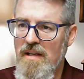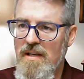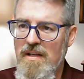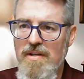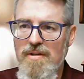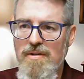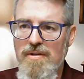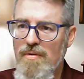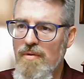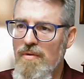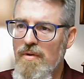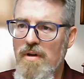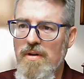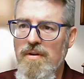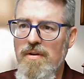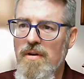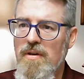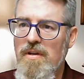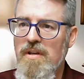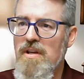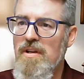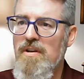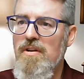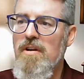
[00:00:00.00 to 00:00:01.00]
Can you un-
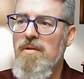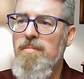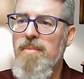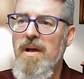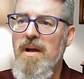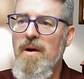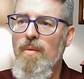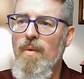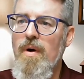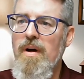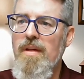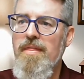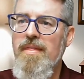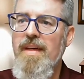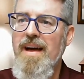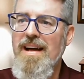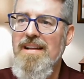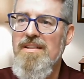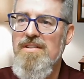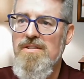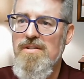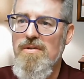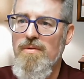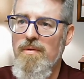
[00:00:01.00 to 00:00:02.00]
can you unpack why
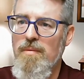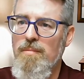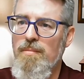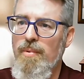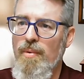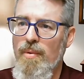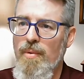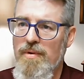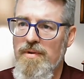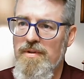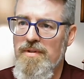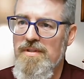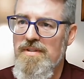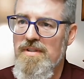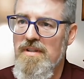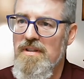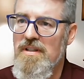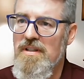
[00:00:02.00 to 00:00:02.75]
that's so important to